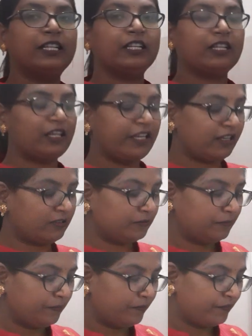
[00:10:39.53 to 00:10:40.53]
Clear?
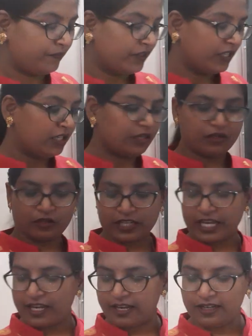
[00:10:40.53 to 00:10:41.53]

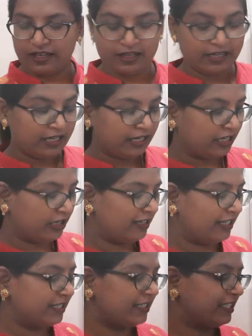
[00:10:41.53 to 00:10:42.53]
Okay. Now
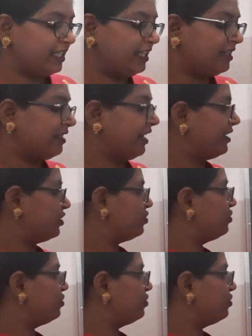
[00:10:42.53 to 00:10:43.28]
let us see the next